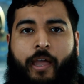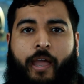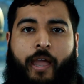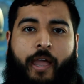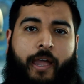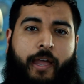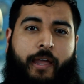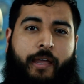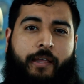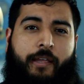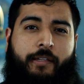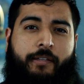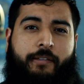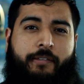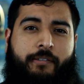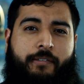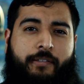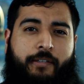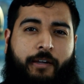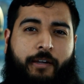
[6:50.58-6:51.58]

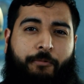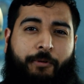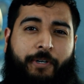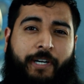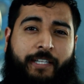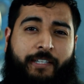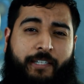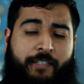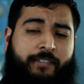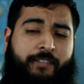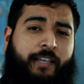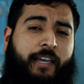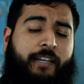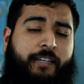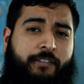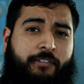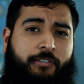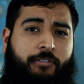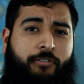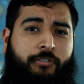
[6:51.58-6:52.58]
And what I
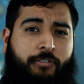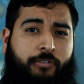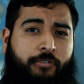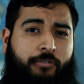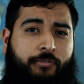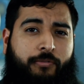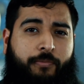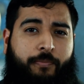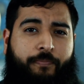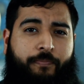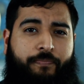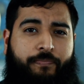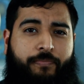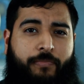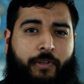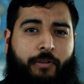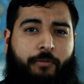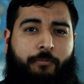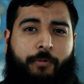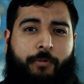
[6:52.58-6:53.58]
decided to do
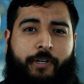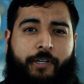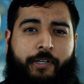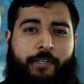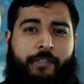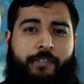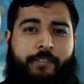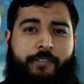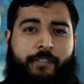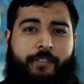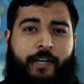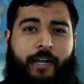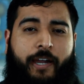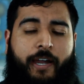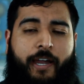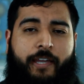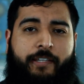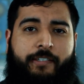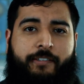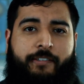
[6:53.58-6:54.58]
was
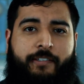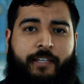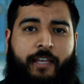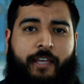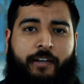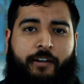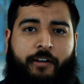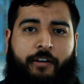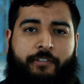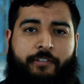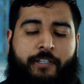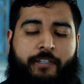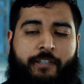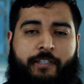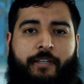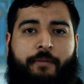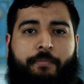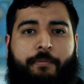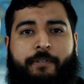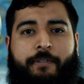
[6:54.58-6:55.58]
I sat on a
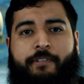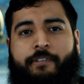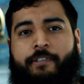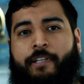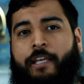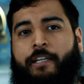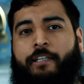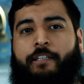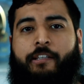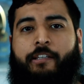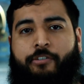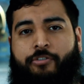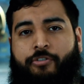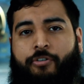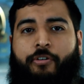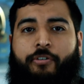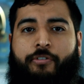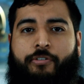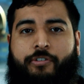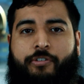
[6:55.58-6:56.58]
different side of the
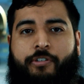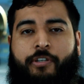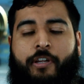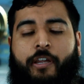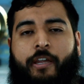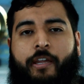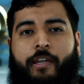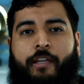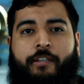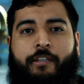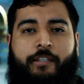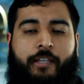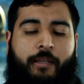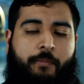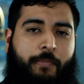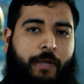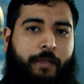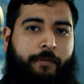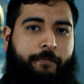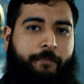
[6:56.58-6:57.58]
church
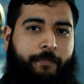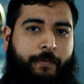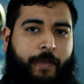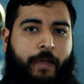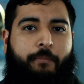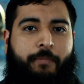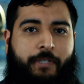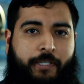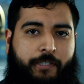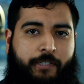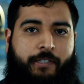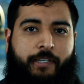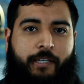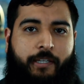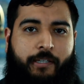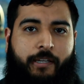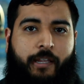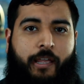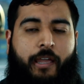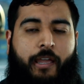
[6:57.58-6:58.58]
than my family
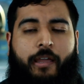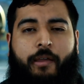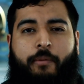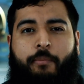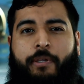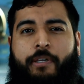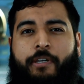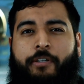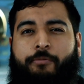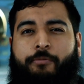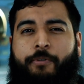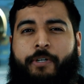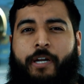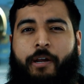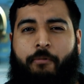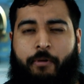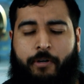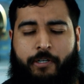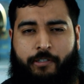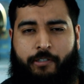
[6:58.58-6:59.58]
did. Because what
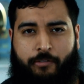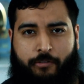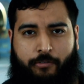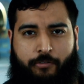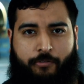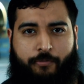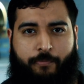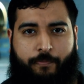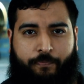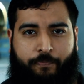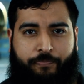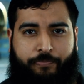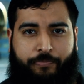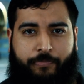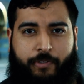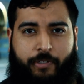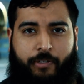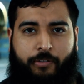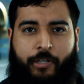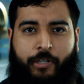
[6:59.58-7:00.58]
I wanted to do
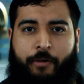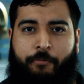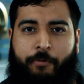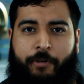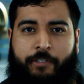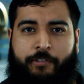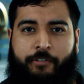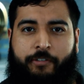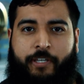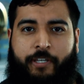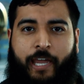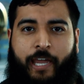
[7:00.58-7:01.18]
is I wanted to